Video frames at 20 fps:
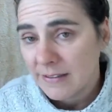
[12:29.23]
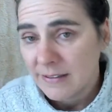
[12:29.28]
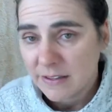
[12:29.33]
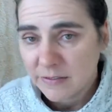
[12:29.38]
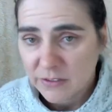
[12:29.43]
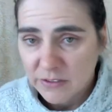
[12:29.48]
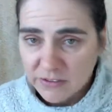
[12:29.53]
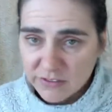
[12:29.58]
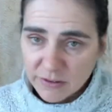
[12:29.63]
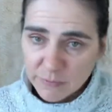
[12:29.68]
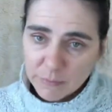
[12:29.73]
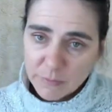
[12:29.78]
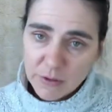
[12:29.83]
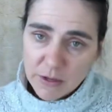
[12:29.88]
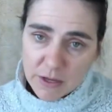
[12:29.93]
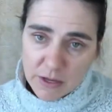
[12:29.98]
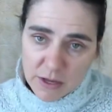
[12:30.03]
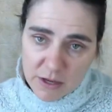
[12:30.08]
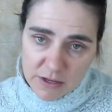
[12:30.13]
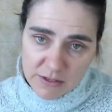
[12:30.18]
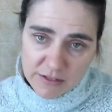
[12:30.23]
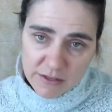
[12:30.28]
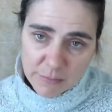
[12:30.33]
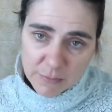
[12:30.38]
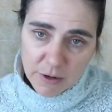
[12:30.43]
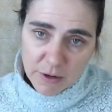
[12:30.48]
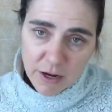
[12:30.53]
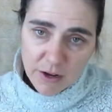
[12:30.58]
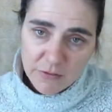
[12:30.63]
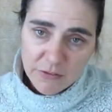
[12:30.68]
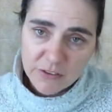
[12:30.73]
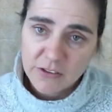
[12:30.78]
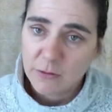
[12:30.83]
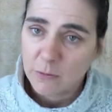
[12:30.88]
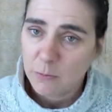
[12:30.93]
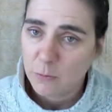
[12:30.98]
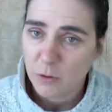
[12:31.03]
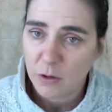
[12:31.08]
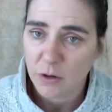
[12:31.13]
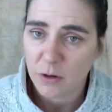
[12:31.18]
Even some
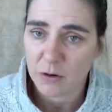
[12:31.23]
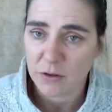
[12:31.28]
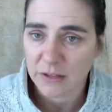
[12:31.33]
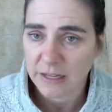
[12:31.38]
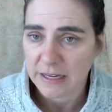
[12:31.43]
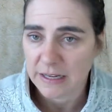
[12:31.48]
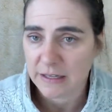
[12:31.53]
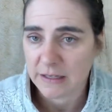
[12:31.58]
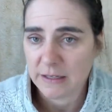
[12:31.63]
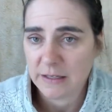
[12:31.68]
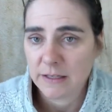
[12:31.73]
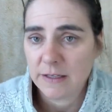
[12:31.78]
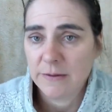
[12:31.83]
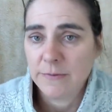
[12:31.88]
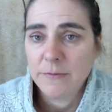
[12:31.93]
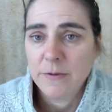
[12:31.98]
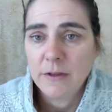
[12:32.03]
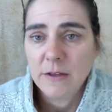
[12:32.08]
Kaphas will go to